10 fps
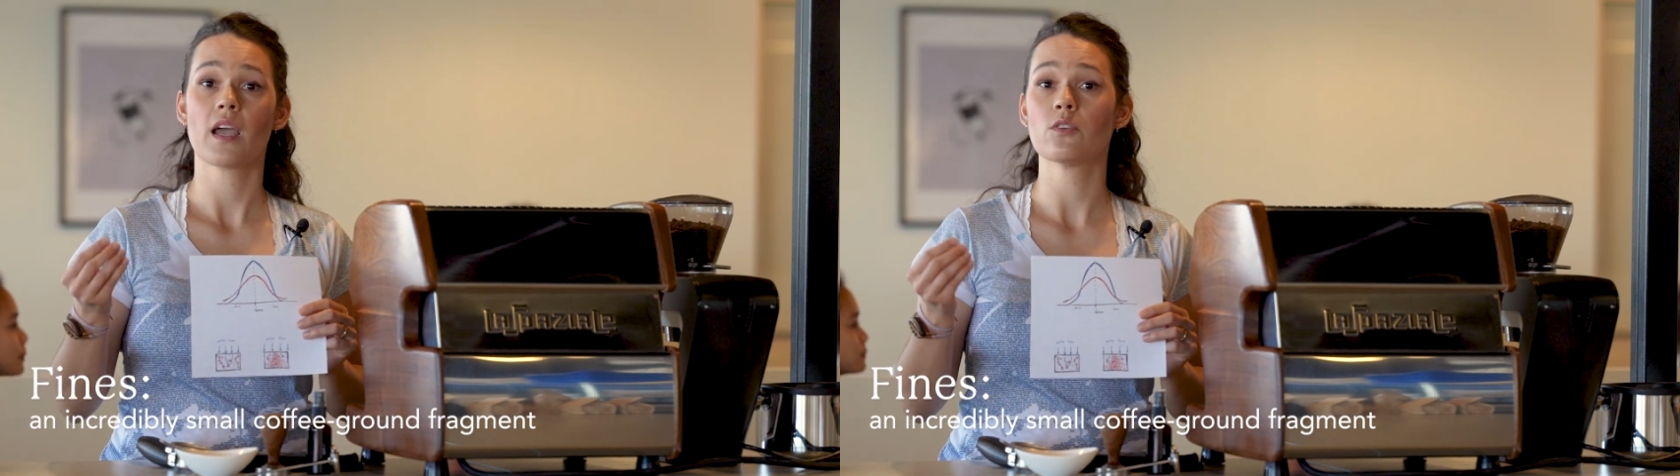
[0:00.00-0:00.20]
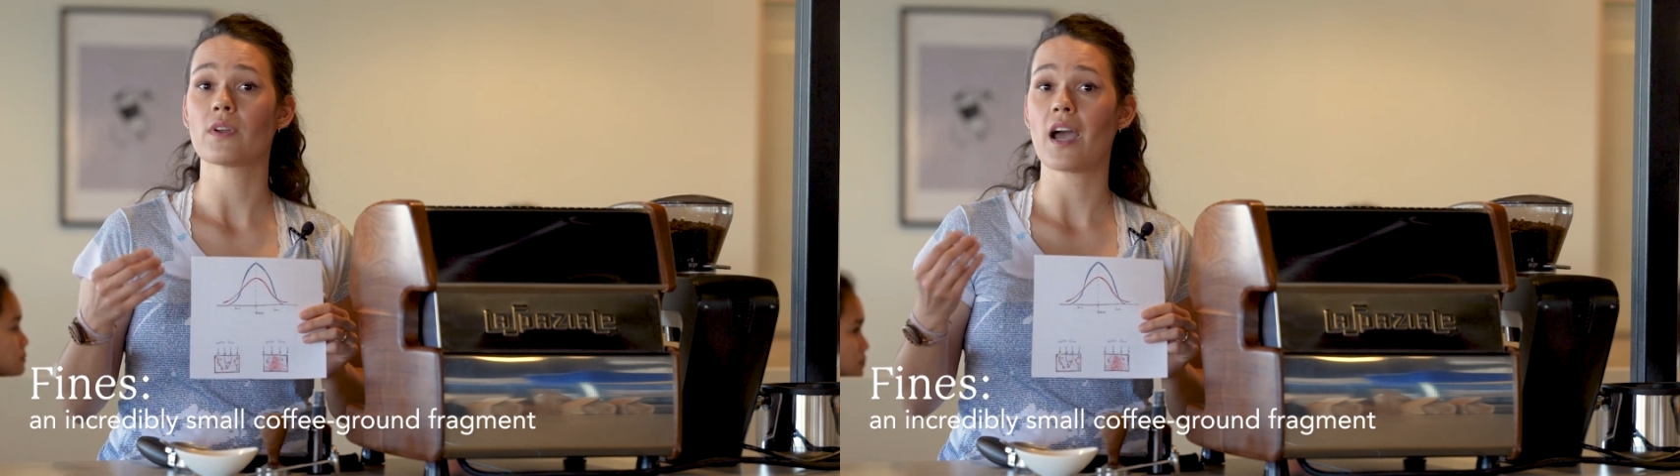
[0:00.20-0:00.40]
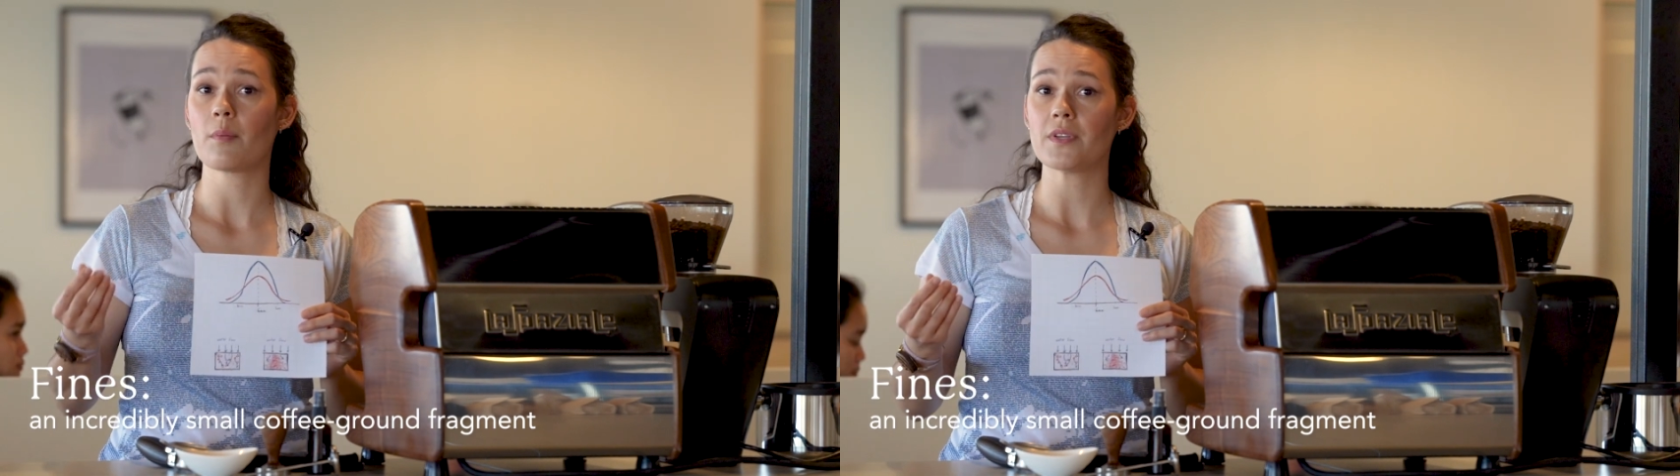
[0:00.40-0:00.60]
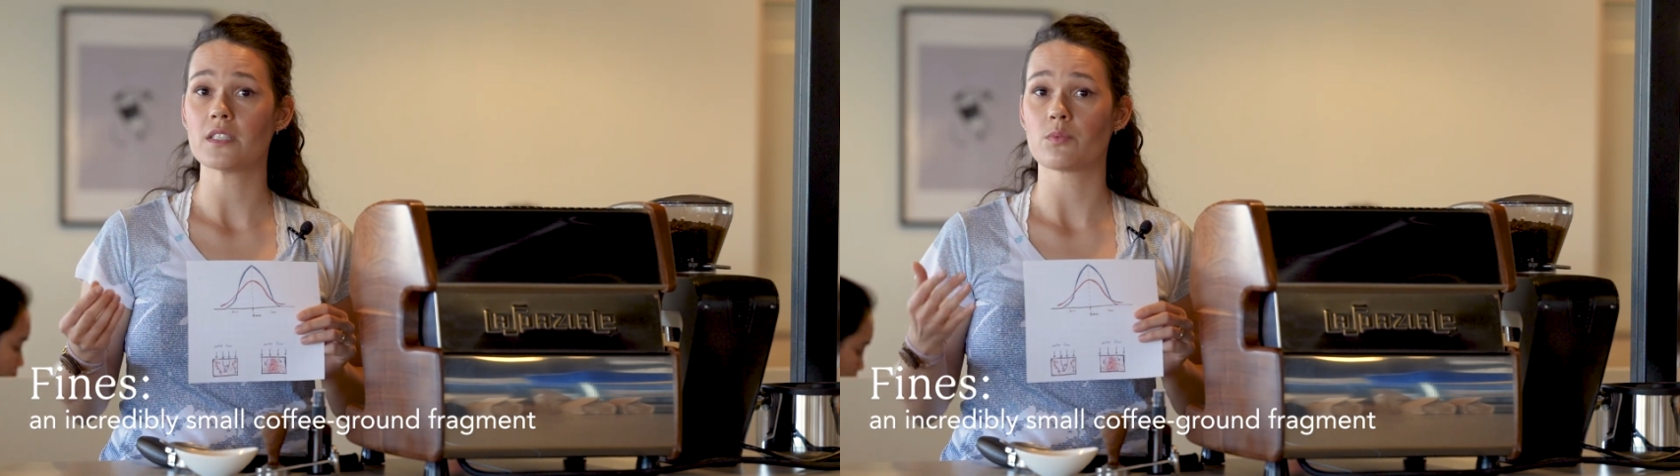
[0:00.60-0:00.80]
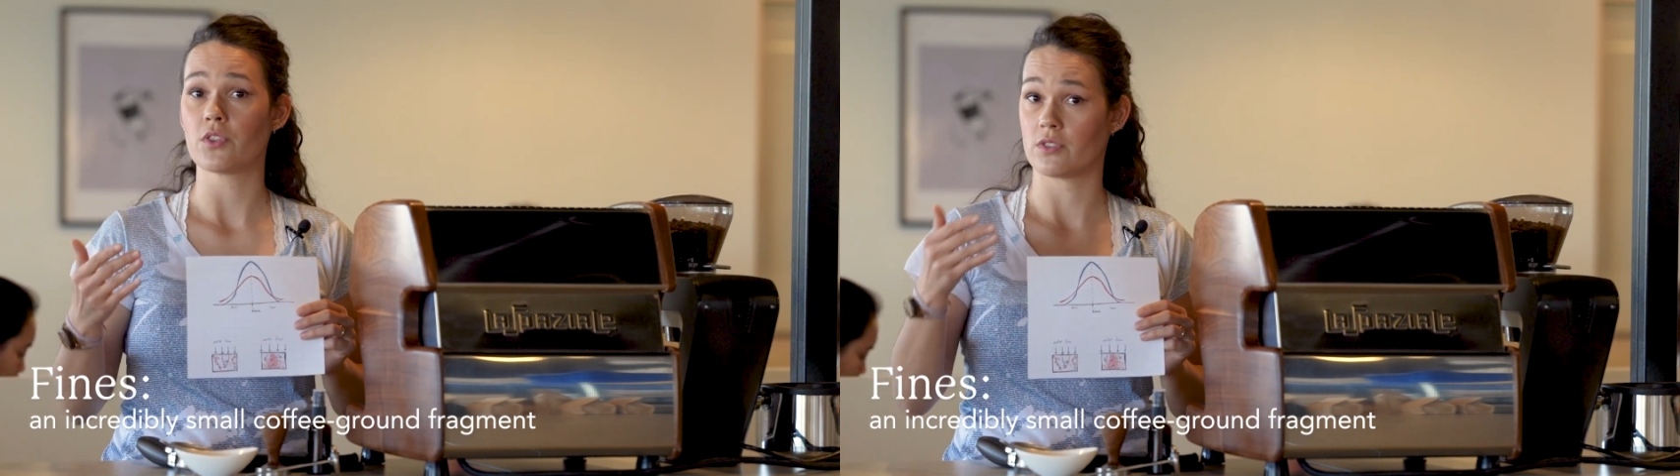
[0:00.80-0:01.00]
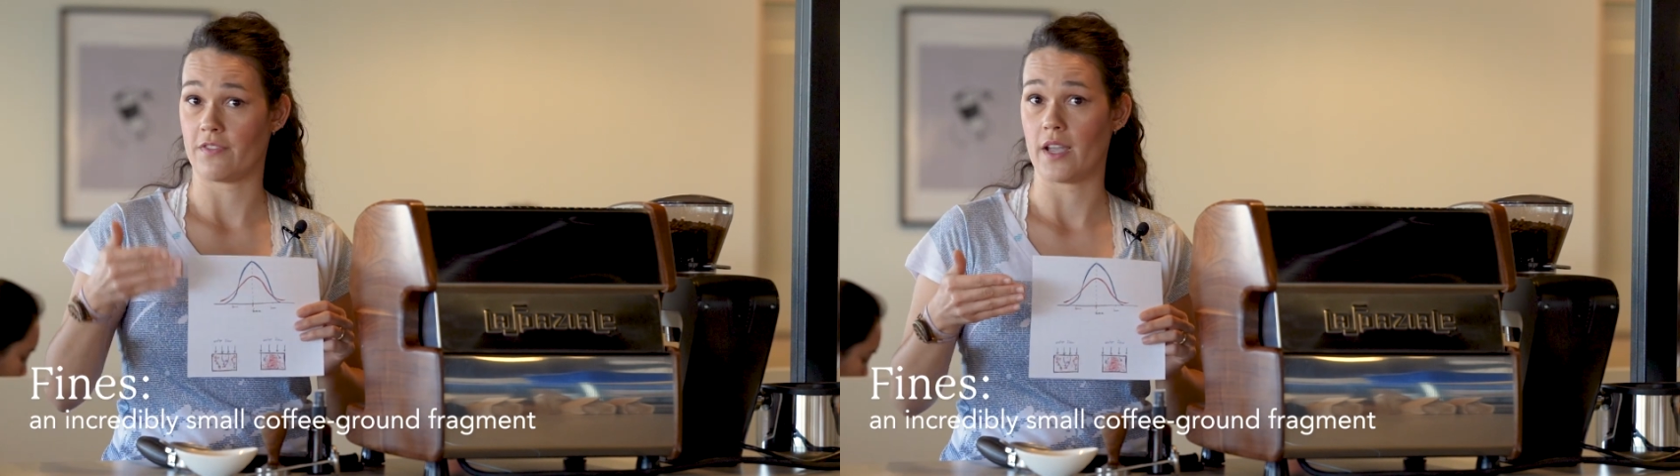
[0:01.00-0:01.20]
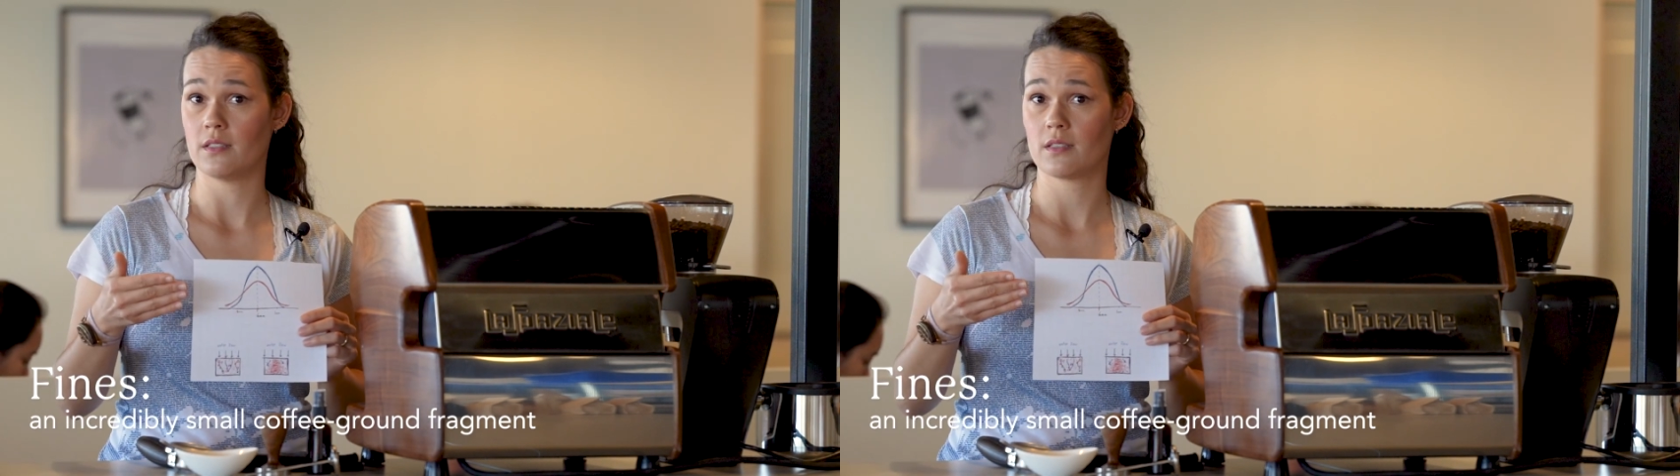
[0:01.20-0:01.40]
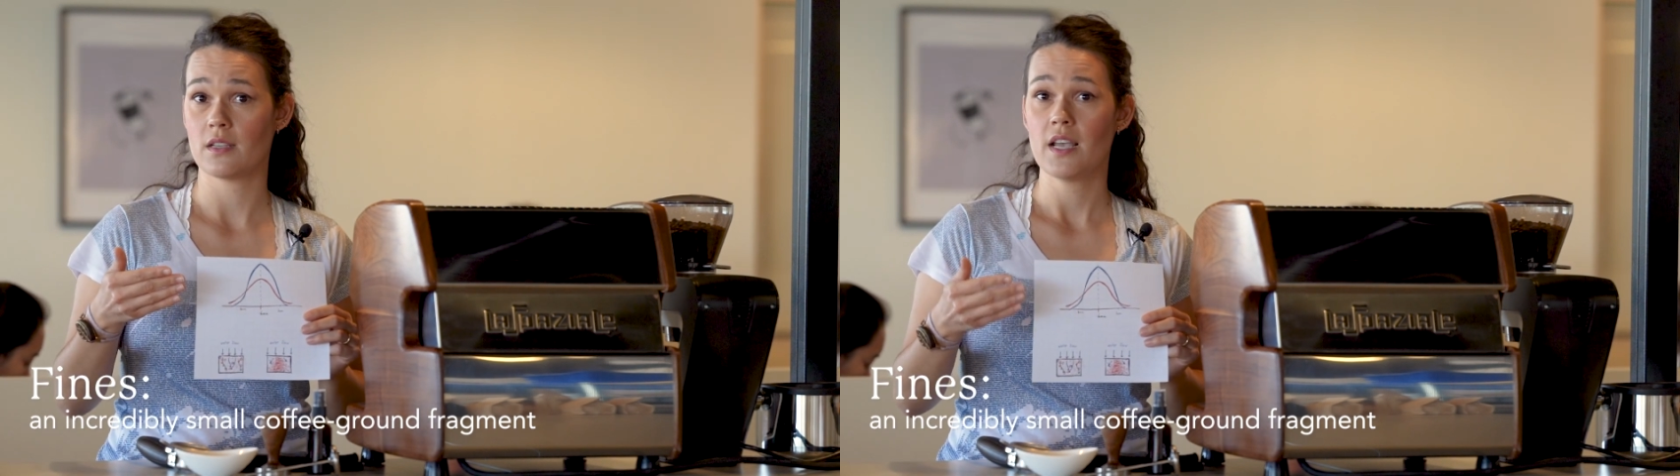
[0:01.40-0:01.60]
And what happens with those
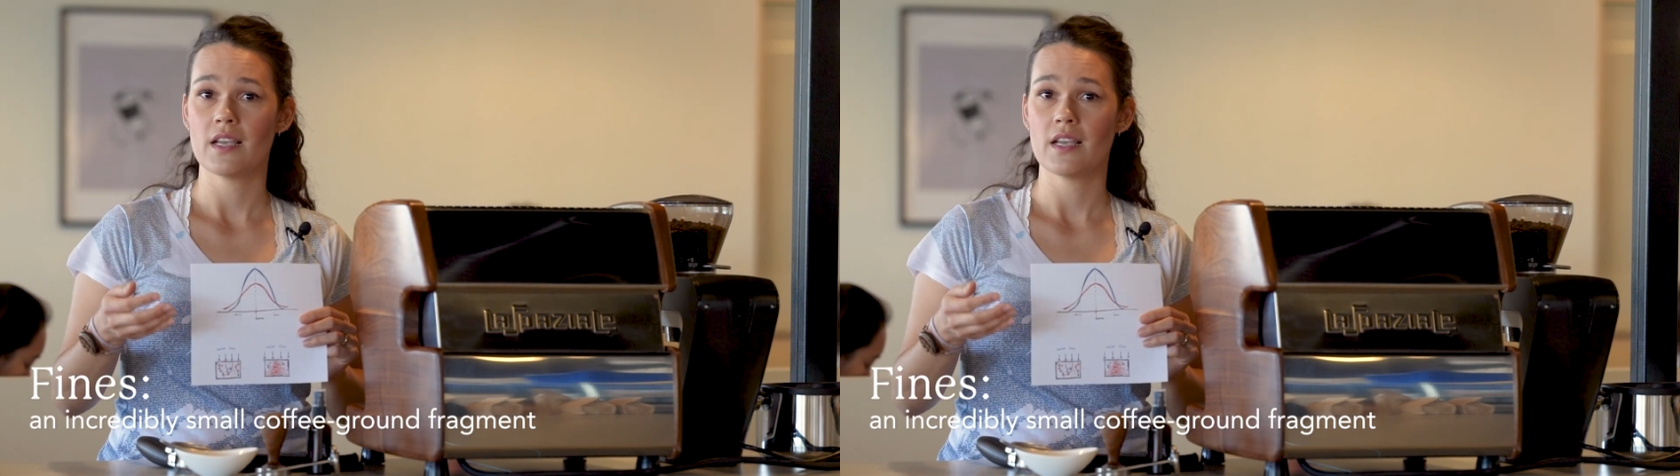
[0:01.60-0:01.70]
fines